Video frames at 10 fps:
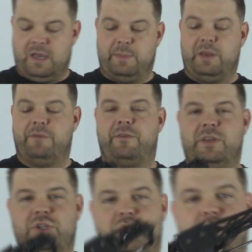I mean, for
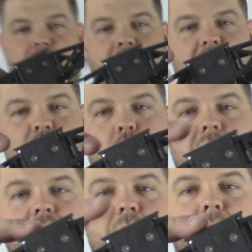this
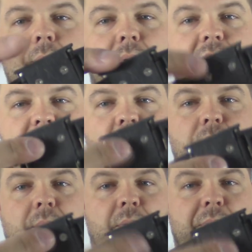one little bumper, this little
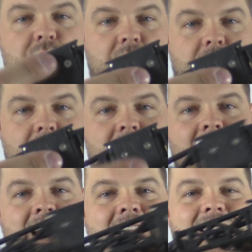bumper piece right here,
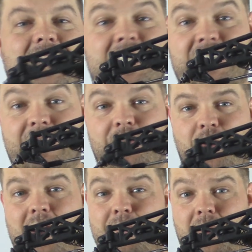it's like $7
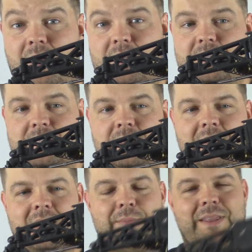or $8.
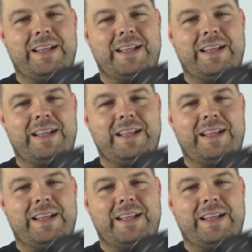And I